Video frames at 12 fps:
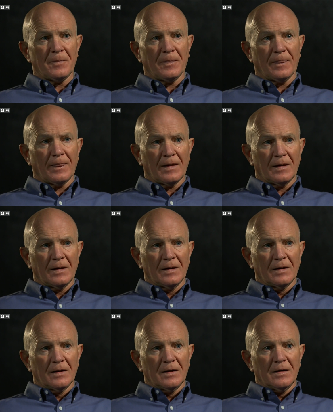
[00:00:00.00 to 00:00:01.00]

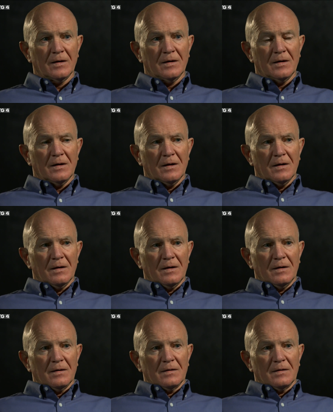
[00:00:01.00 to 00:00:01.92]
No one is speaking in this clip.